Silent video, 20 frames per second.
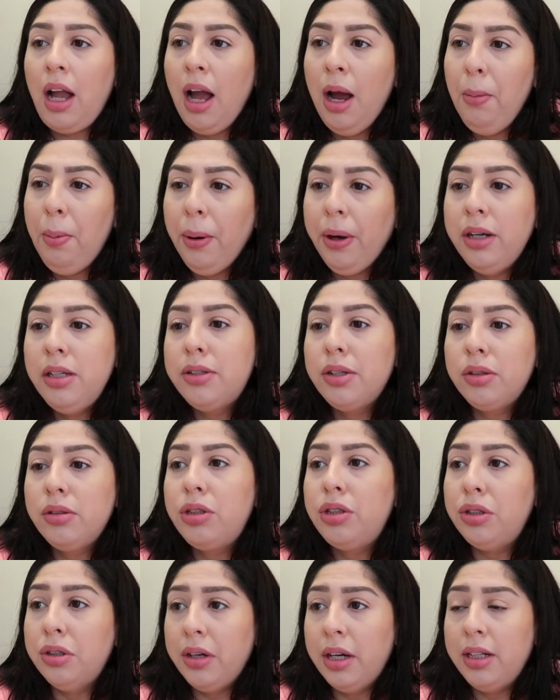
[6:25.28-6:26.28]
I praise
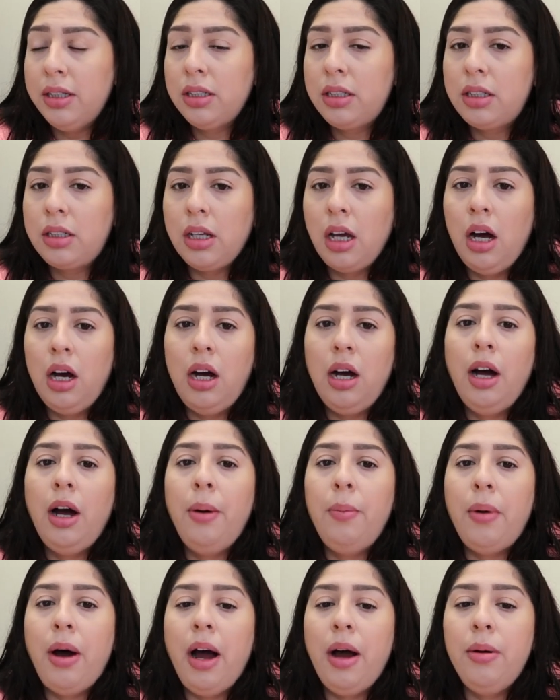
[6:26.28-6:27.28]
those students.
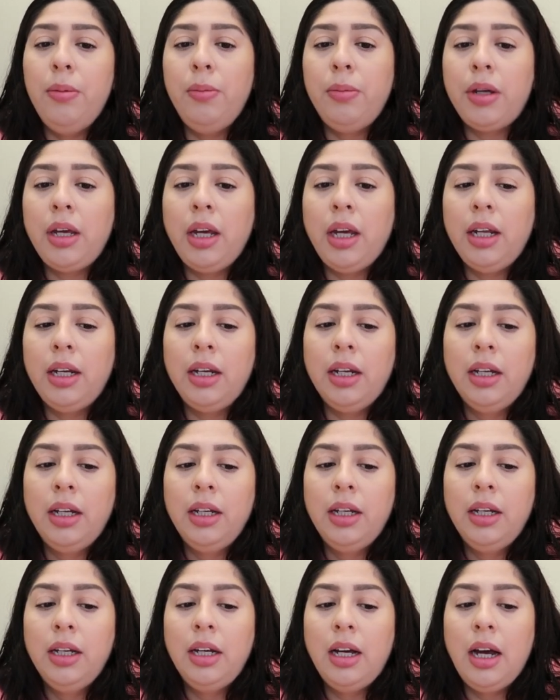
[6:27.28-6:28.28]
Um, I'm being,
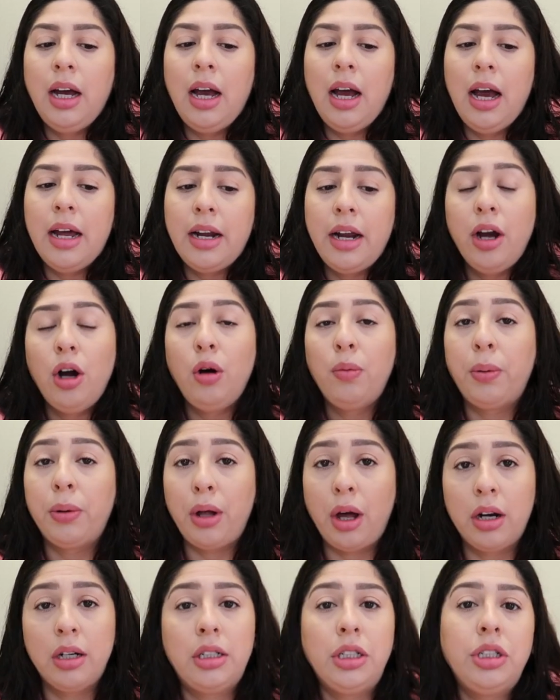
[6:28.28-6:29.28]
and I hope a
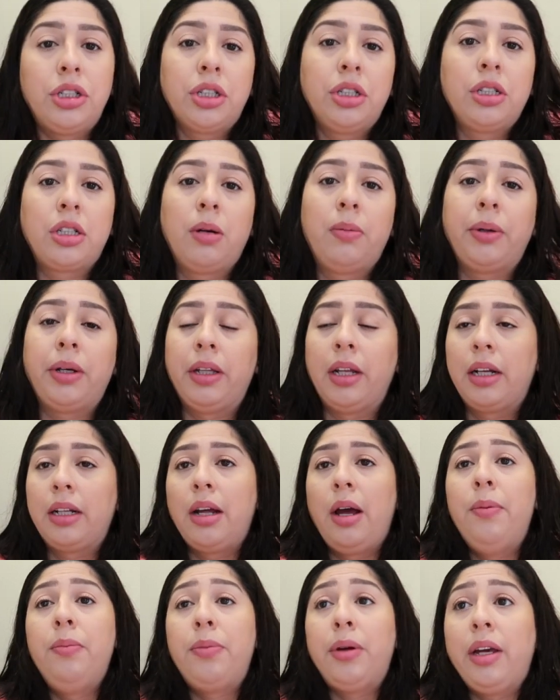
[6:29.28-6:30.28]
lot of teachers are being
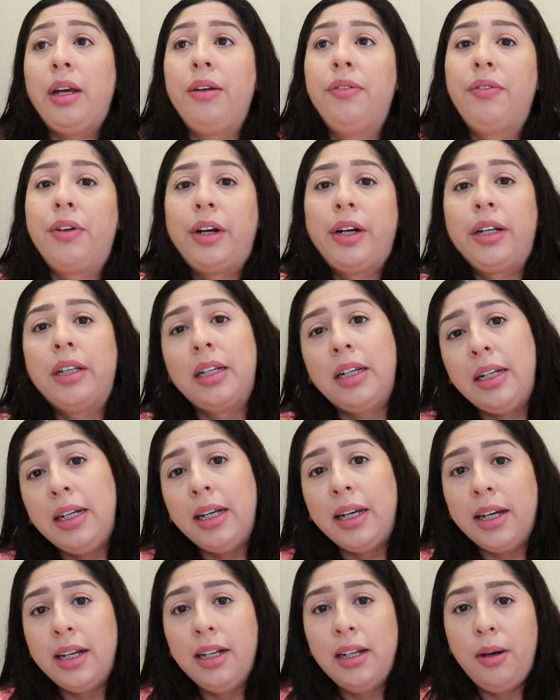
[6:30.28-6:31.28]
like, I'm being very
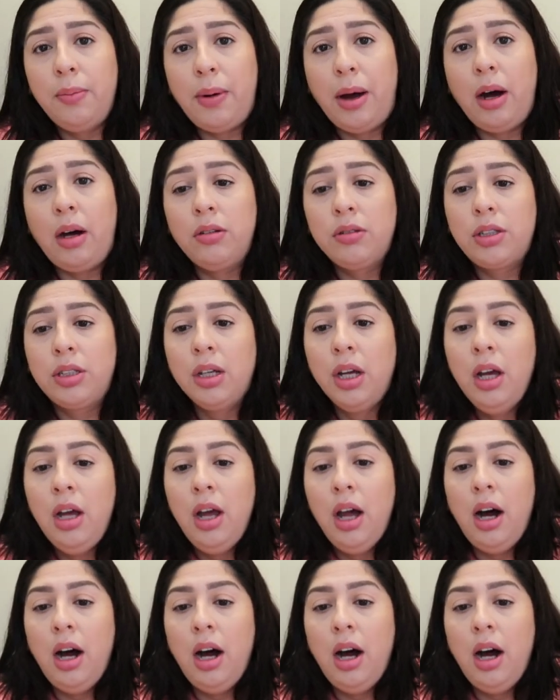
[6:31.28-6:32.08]
lenient about